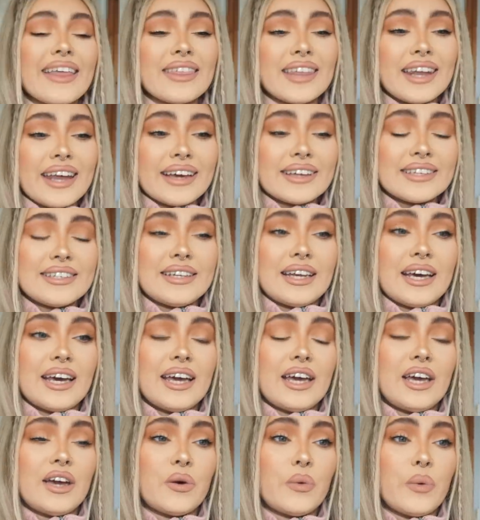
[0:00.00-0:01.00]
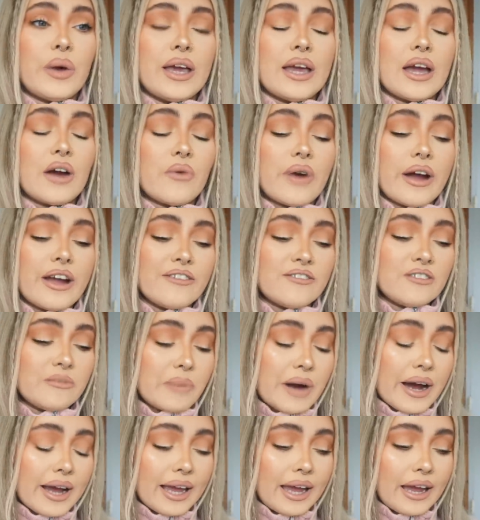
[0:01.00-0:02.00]
next day we arrived
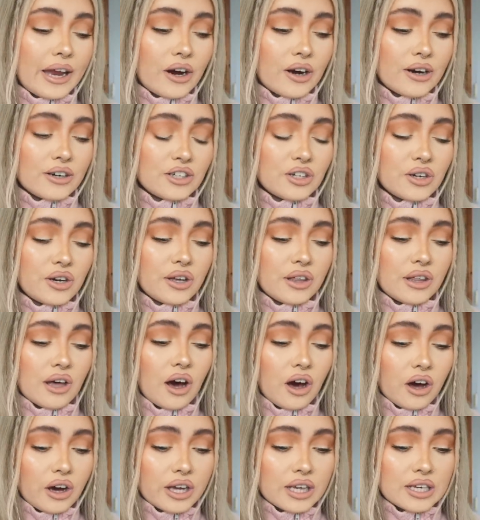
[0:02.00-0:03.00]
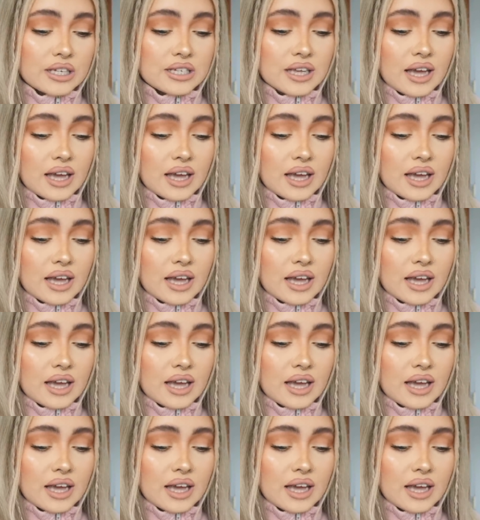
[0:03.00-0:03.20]
back here to the house